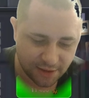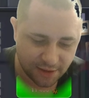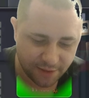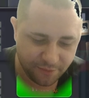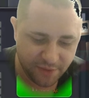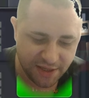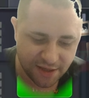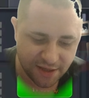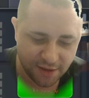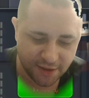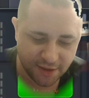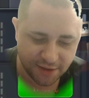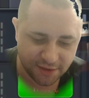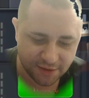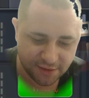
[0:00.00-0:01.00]
I'm
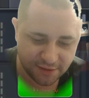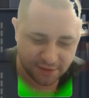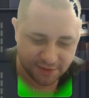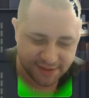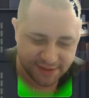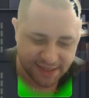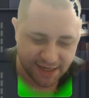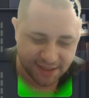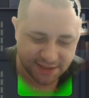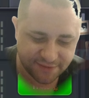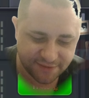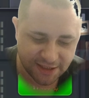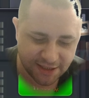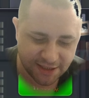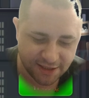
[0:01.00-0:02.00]
beyond
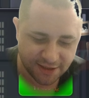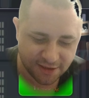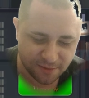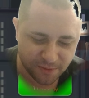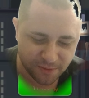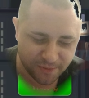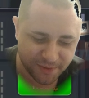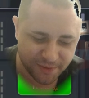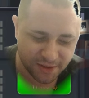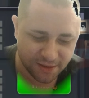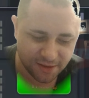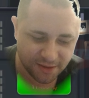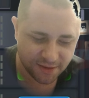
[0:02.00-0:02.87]
satisfied at the moment.